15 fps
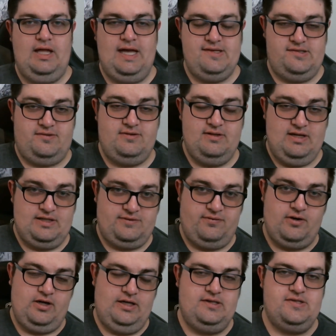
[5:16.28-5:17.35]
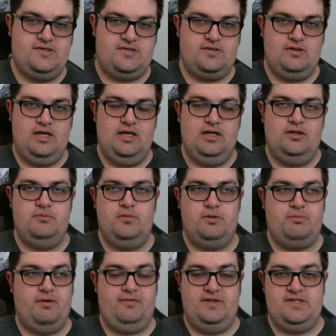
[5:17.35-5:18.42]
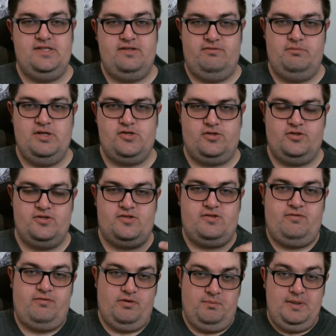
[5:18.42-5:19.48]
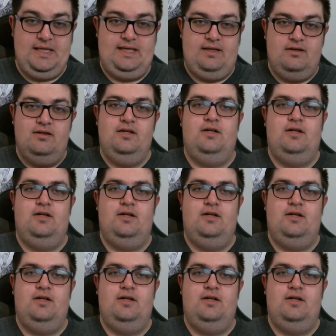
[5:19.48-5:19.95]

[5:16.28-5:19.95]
as as far as um, preventative measures for me.